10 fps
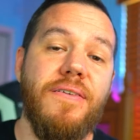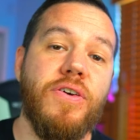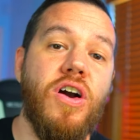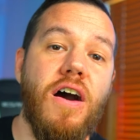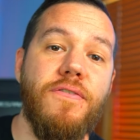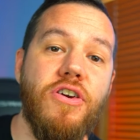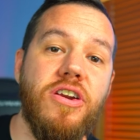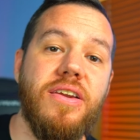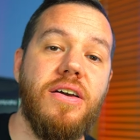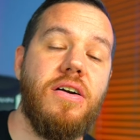
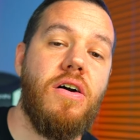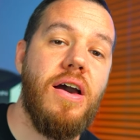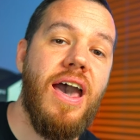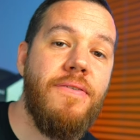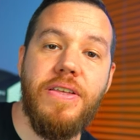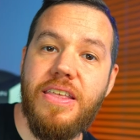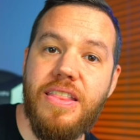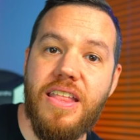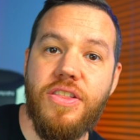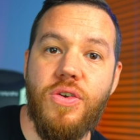covered everything
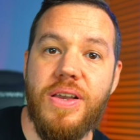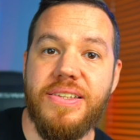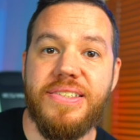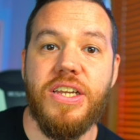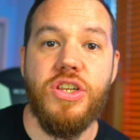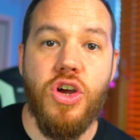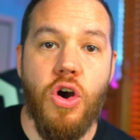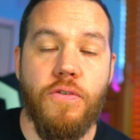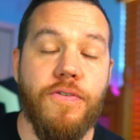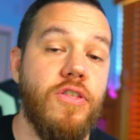that there is to
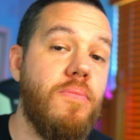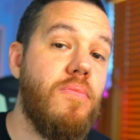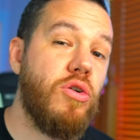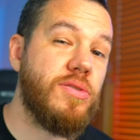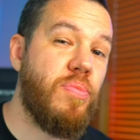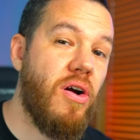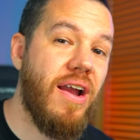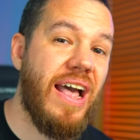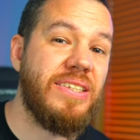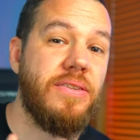know for the most part
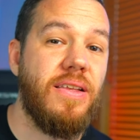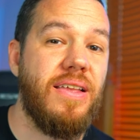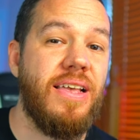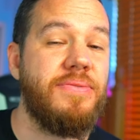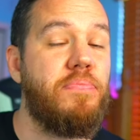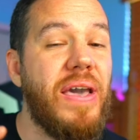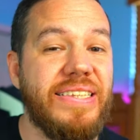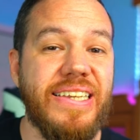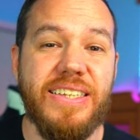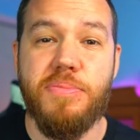as as
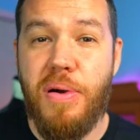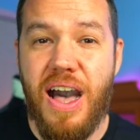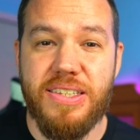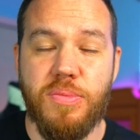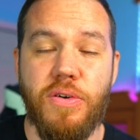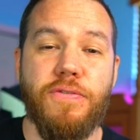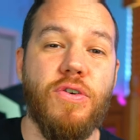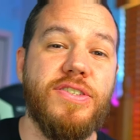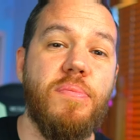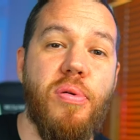basic as possible for
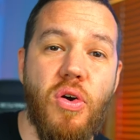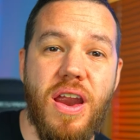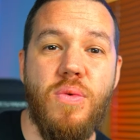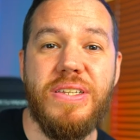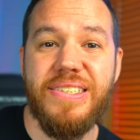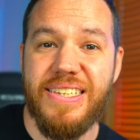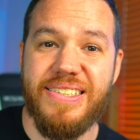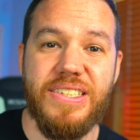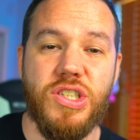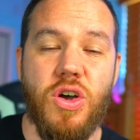support and
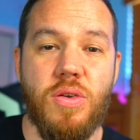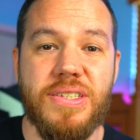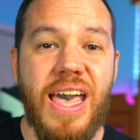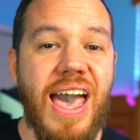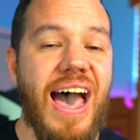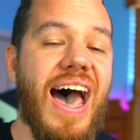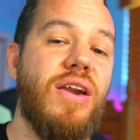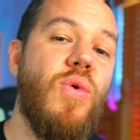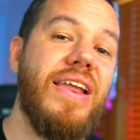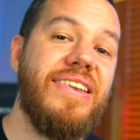resistance zones, how
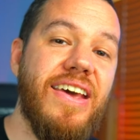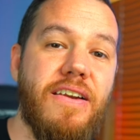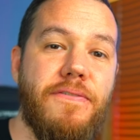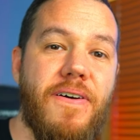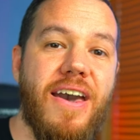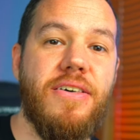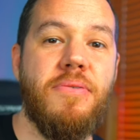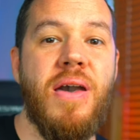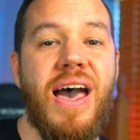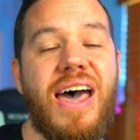to identify
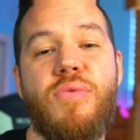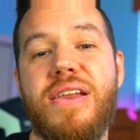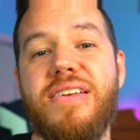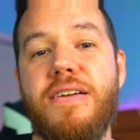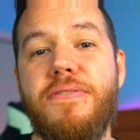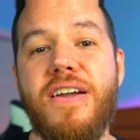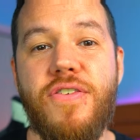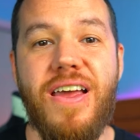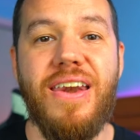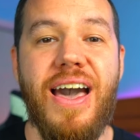them, how to identify
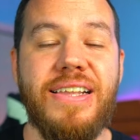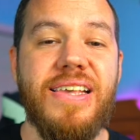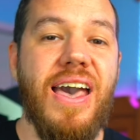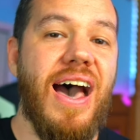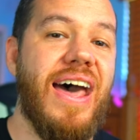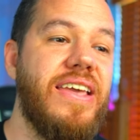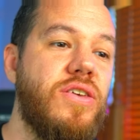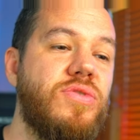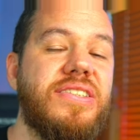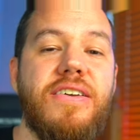trend lines, how to
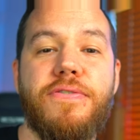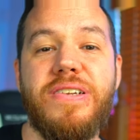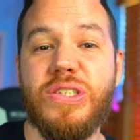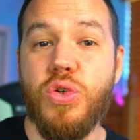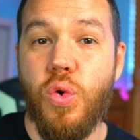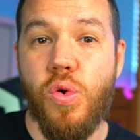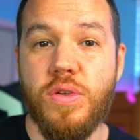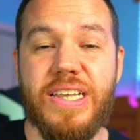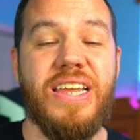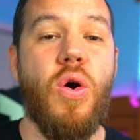use different
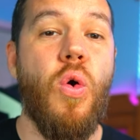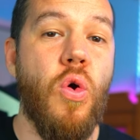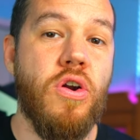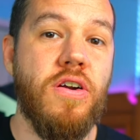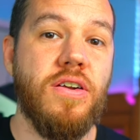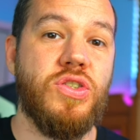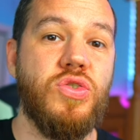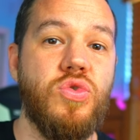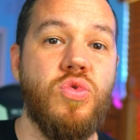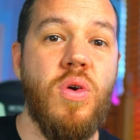tools in order to